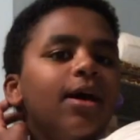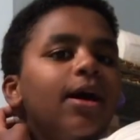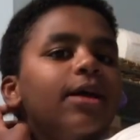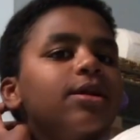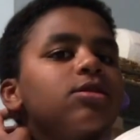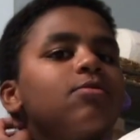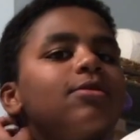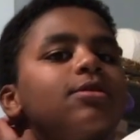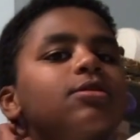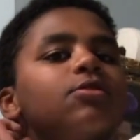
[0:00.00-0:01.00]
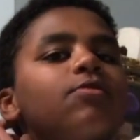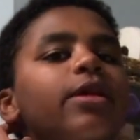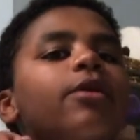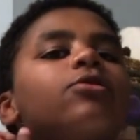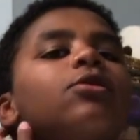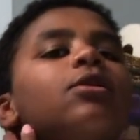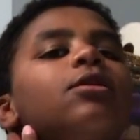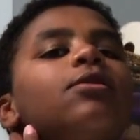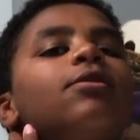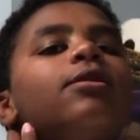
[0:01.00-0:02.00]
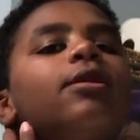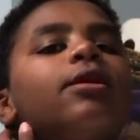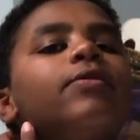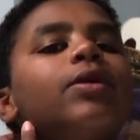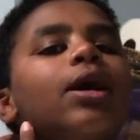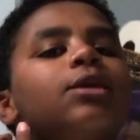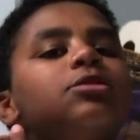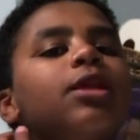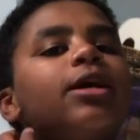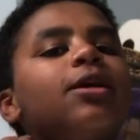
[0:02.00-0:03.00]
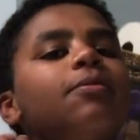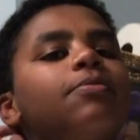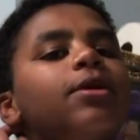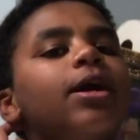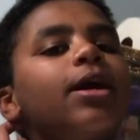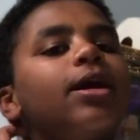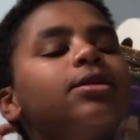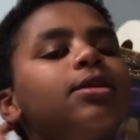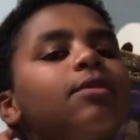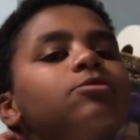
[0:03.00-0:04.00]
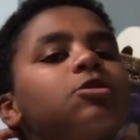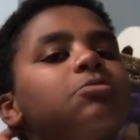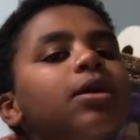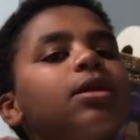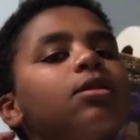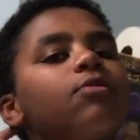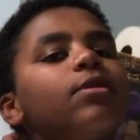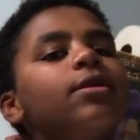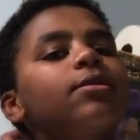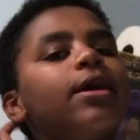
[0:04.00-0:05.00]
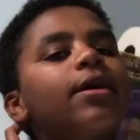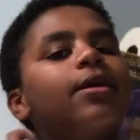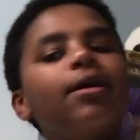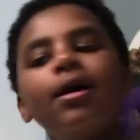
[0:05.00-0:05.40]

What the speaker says: another one of those videos, because I know a lot of you guys like it, but I ended up just making this video like